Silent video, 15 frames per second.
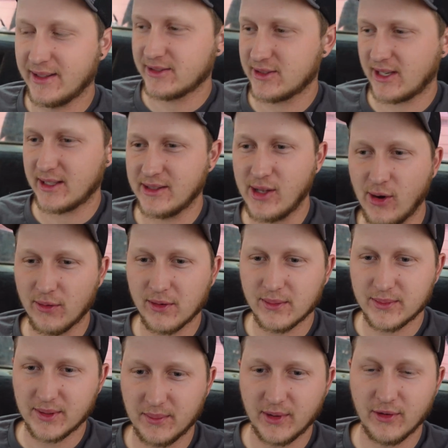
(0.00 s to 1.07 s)
There's like no
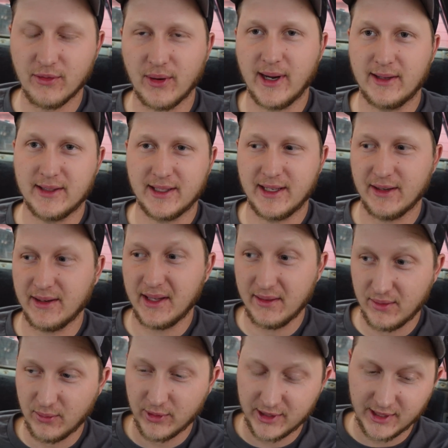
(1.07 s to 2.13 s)
room to move around in here,
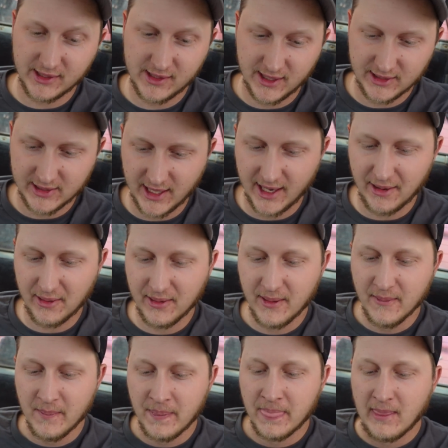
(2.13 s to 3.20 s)
even with the seats out.
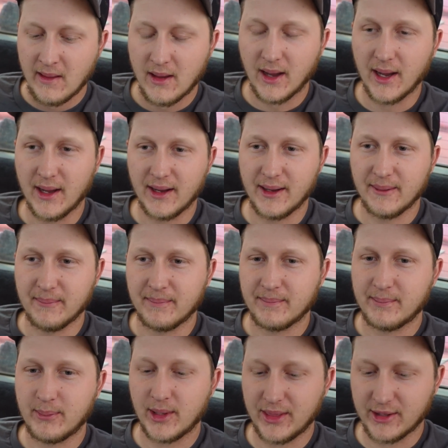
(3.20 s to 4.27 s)

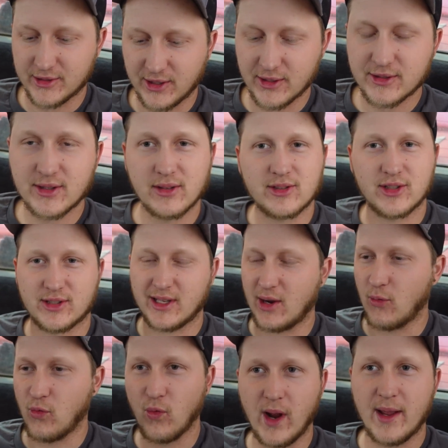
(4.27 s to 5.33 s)
But there's also just
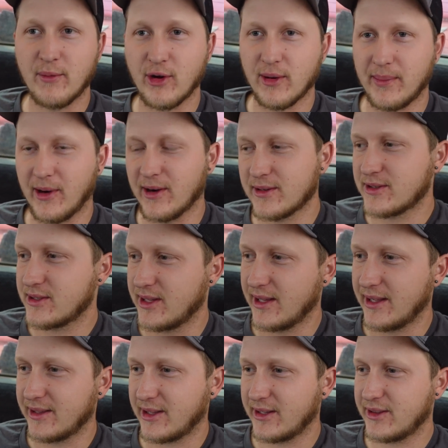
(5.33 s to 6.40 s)
like way more parts than
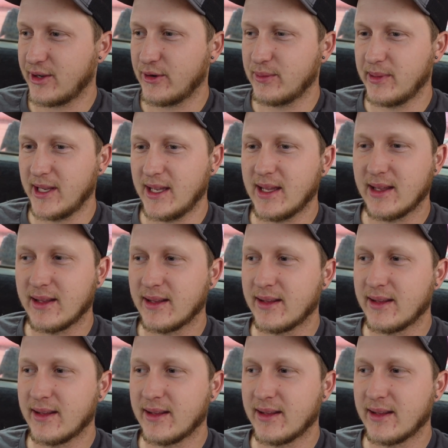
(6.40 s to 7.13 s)
I thought there would be.